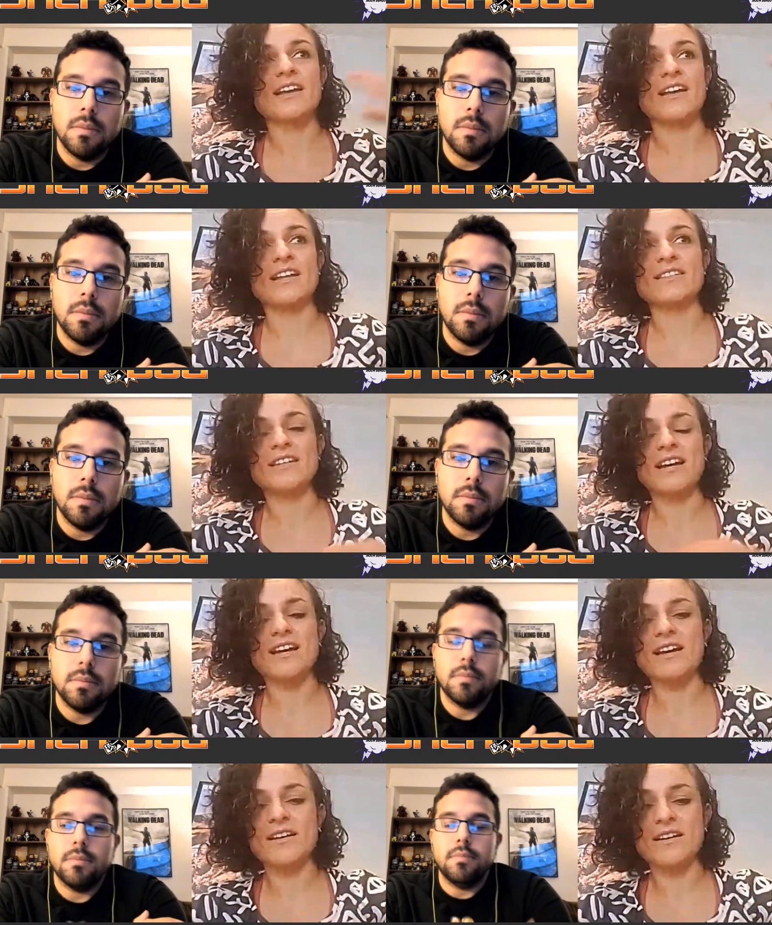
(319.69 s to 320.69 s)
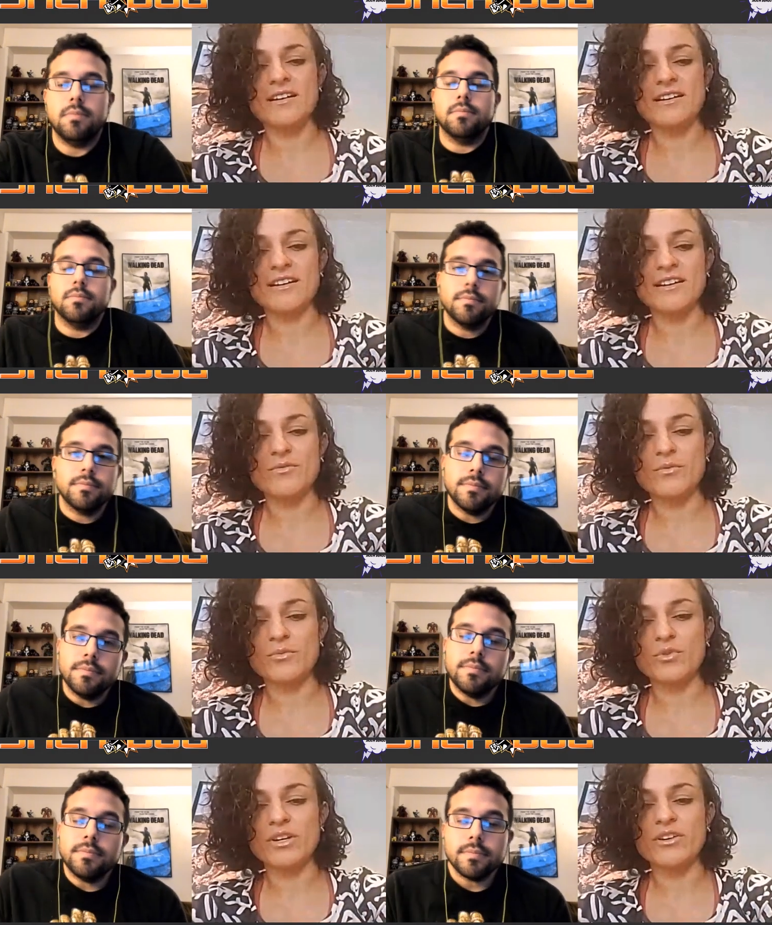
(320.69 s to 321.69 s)
Speaker 1: it's uh,
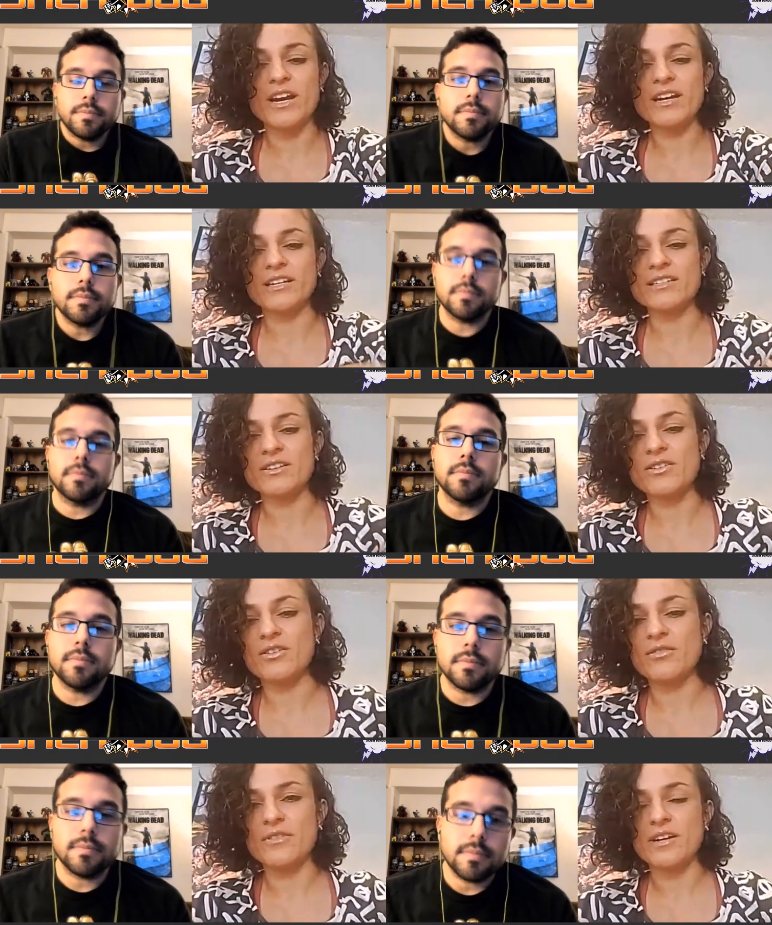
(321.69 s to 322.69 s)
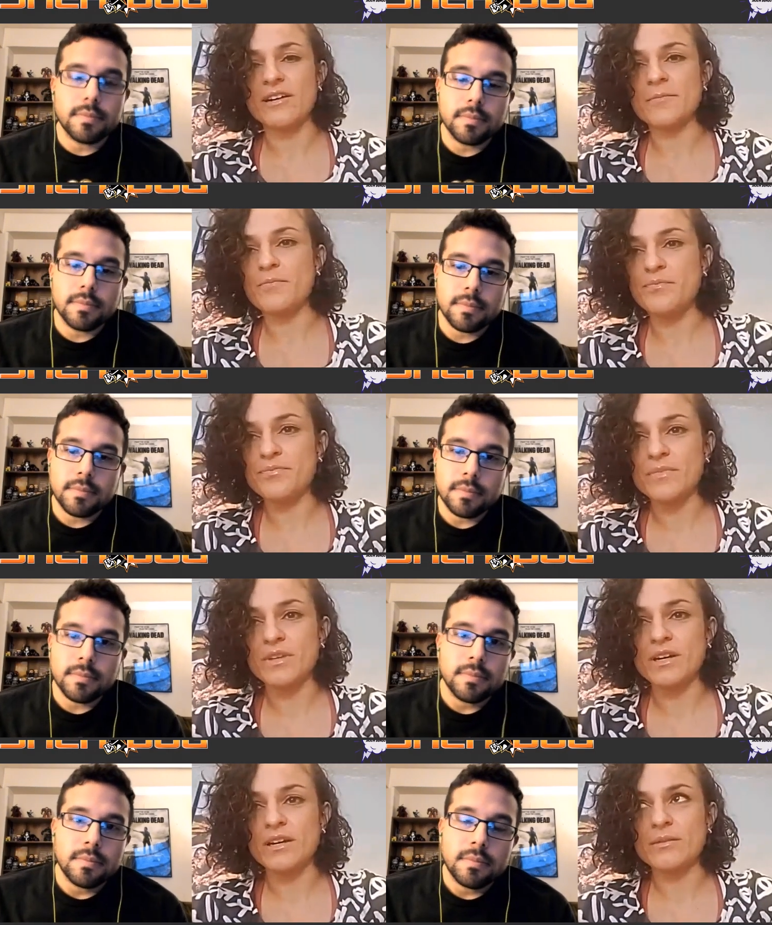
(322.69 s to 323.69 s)
we're creating a circle of um,
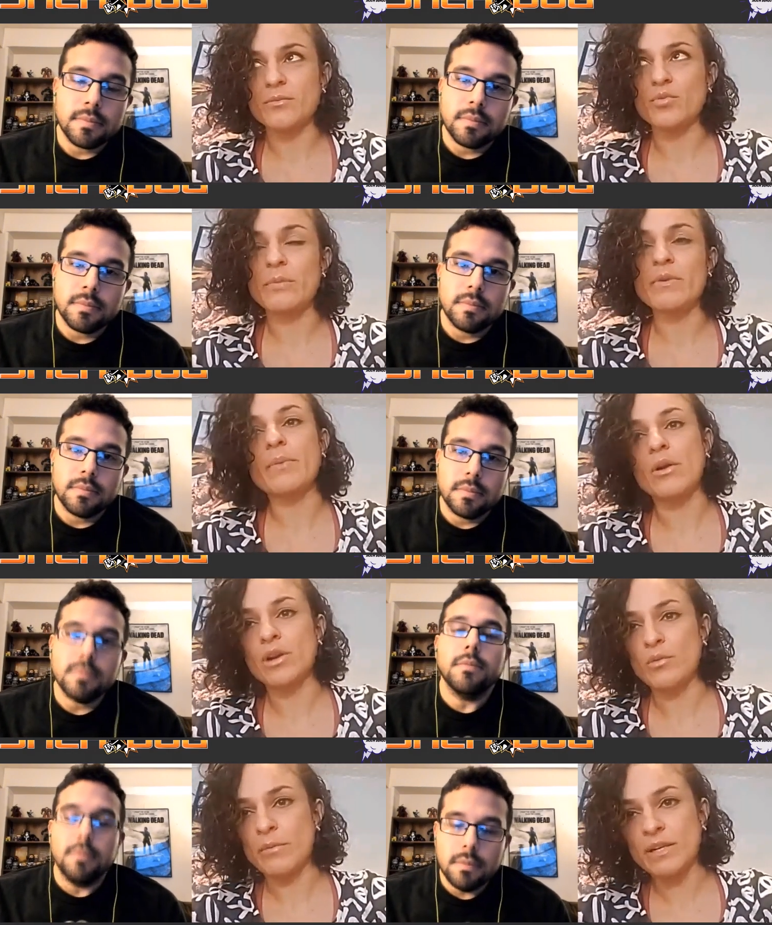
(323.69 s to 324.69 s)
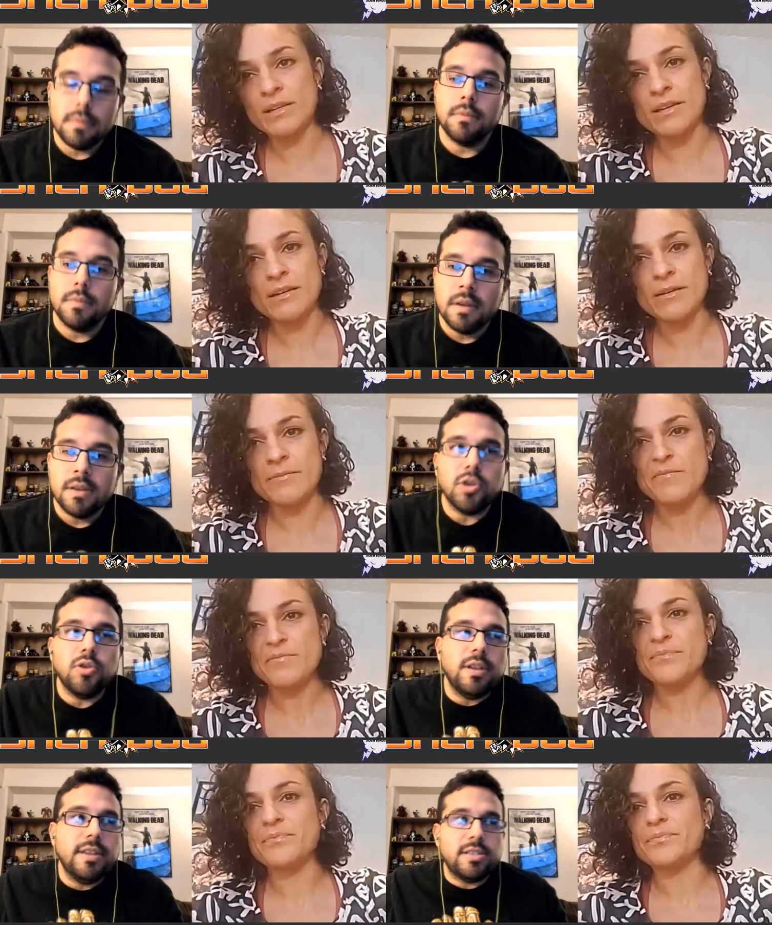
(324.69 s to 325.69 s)
uh, women empowering women.
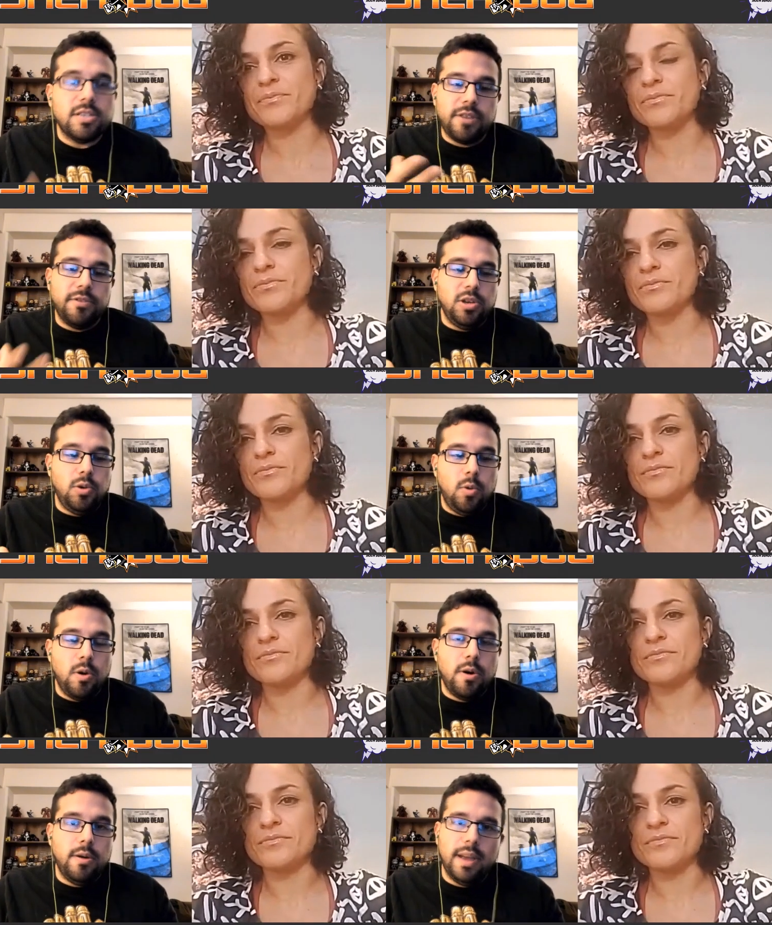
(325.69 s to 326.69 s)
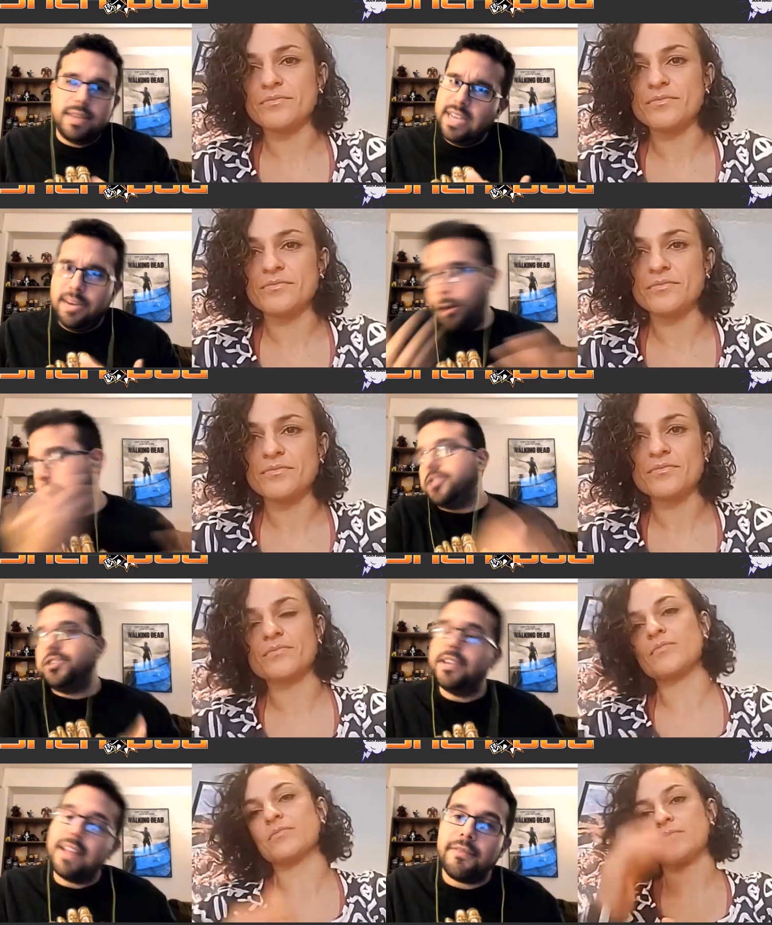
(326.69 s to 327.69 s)
Speaker 2: So necessarily you weren't, like, say,
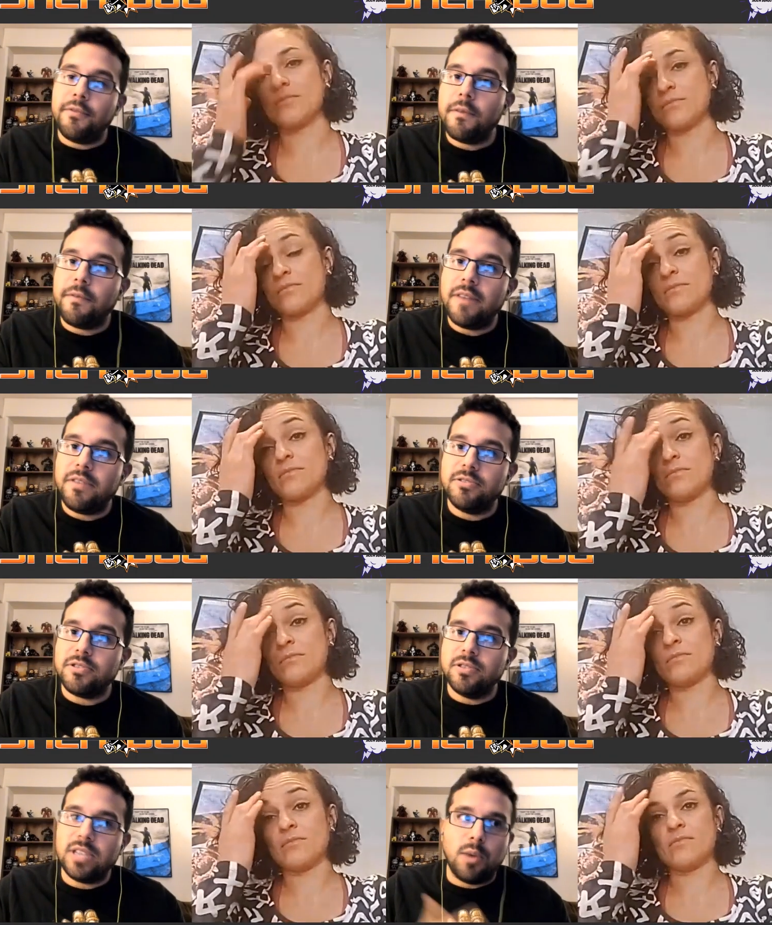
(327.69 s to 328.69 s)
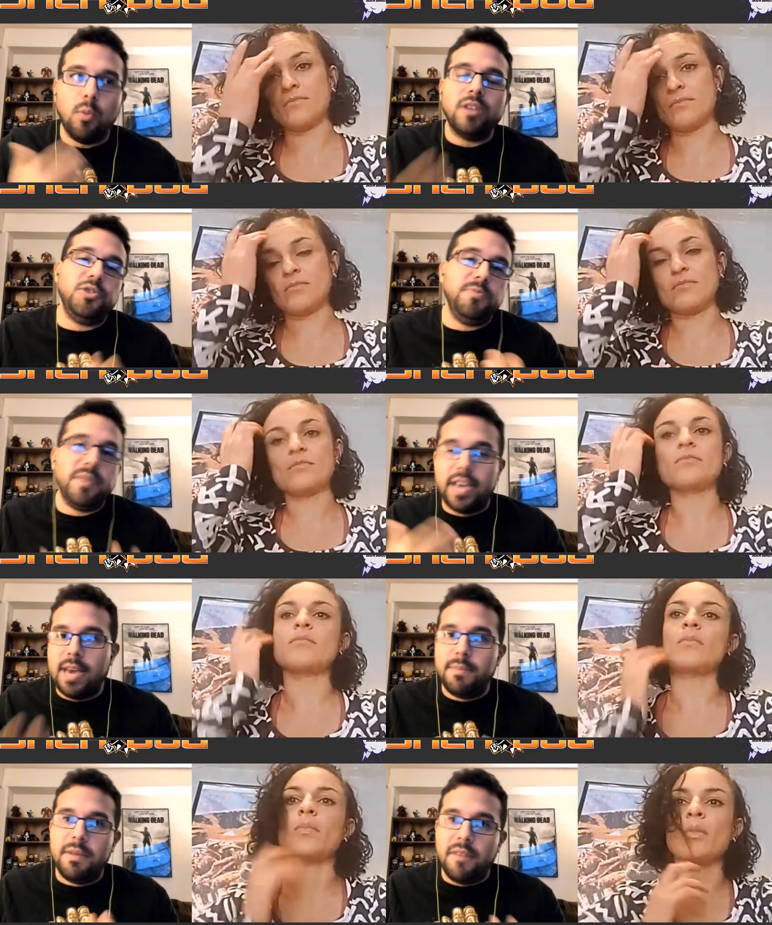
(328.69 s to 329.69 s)
watching it like four or five years ago. It's like once you
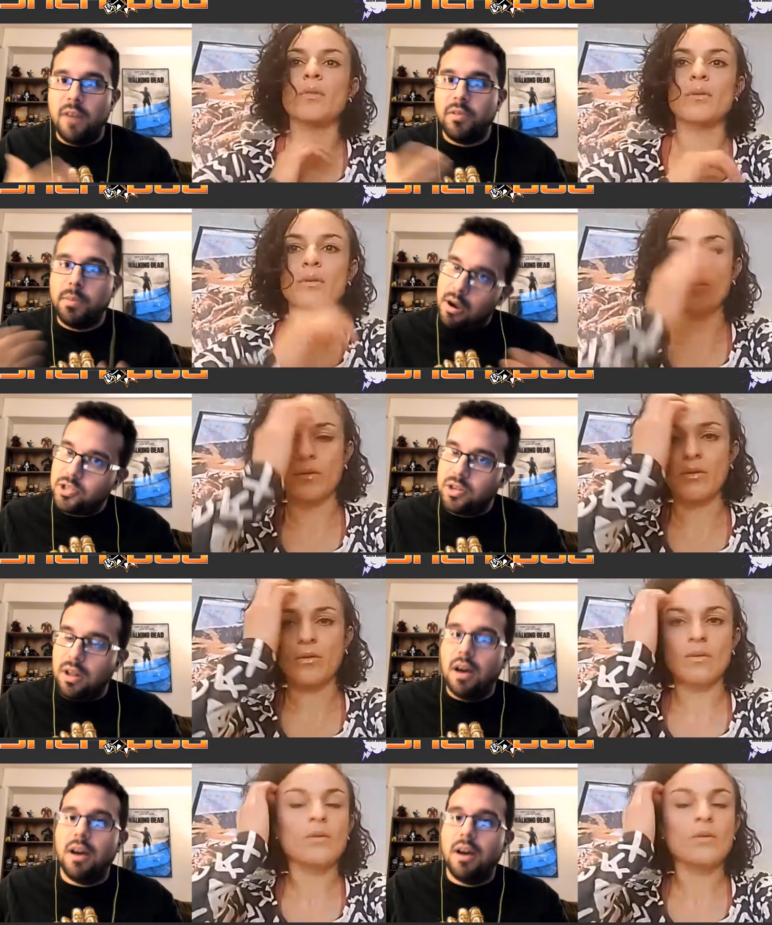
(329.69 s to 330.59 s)
became involved with martial